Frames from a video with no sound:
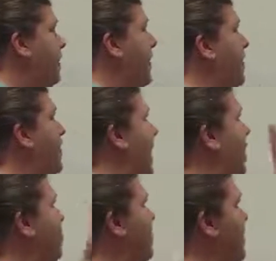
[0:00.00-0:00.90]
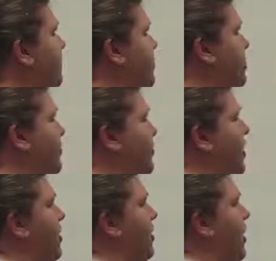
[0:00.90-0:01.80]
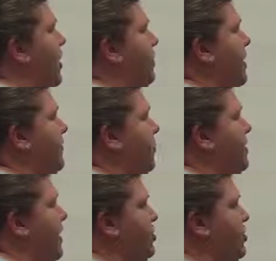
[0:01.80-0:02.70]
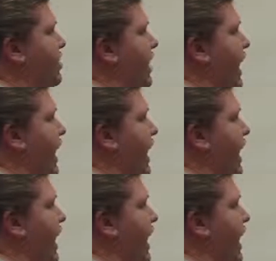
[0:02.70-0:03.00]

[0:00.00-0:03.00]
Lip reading: And that will give you some information